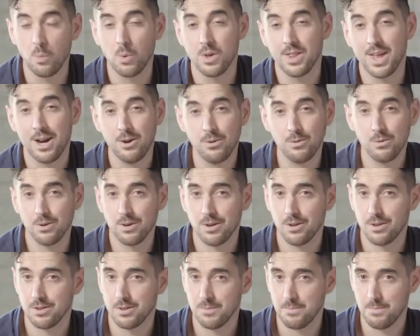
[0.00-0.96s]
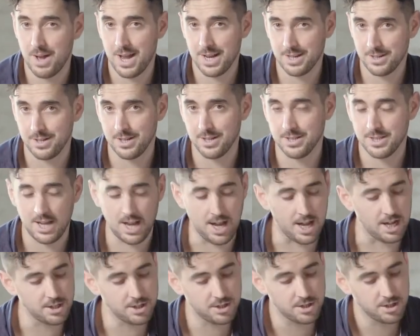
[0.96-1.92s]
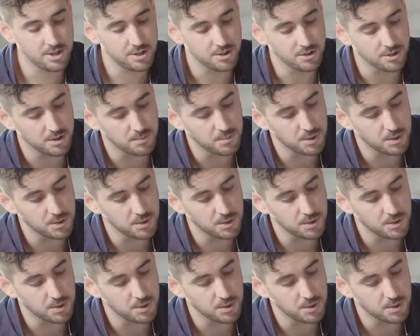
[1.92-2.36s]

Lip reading: without the magnet attached, you're going to